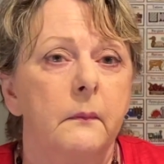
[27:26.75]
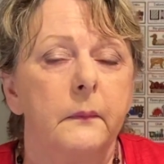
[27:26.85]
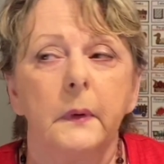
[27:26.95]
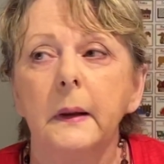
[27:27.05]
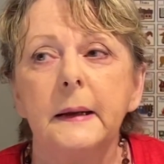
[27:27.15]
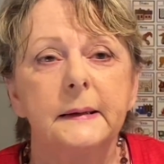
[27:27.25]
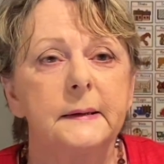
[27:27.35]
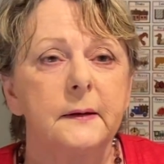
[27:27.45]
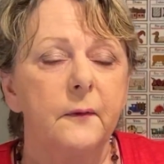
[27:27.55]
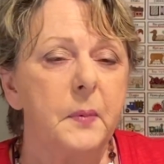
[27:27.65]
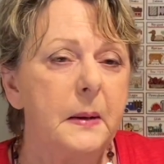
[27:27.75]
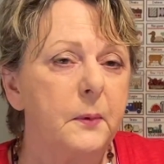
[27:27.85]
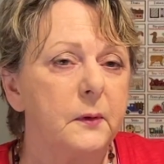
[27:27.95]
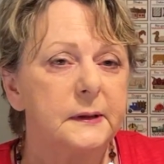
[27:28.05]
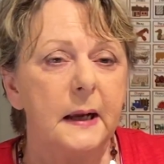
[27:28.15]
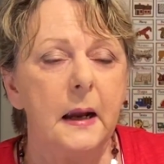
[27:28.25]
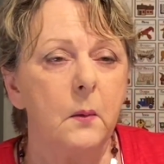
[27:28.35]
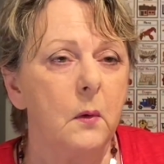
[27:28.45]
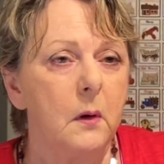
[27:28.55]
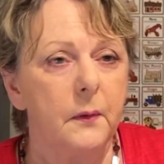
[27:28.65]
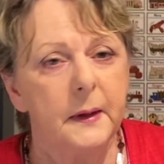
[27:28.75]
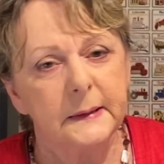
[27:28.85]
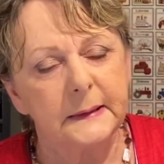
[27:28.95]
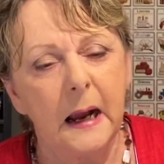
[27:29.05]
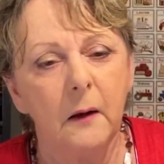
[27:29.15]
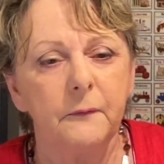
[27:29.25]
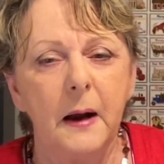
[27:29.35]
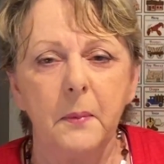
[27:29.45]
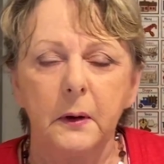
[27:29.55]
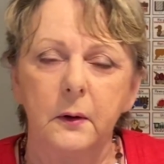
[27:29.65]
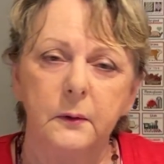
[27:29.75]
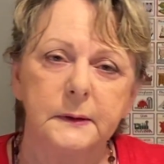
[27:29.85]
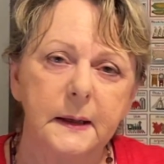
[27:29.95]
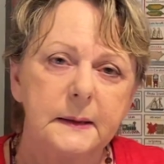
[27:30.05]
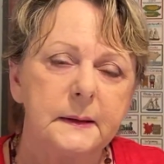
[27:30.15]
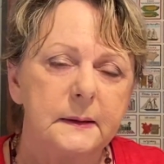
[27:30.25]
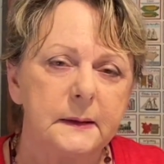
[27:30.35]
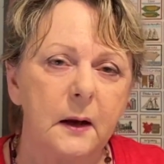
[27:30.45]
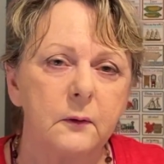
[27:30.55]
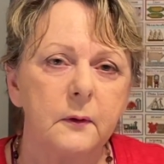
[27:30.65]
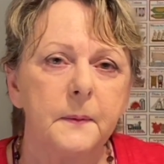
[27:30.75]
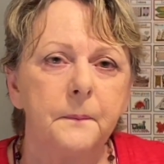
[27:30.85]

lists of people saying, well, in this count fabric, use this, etc.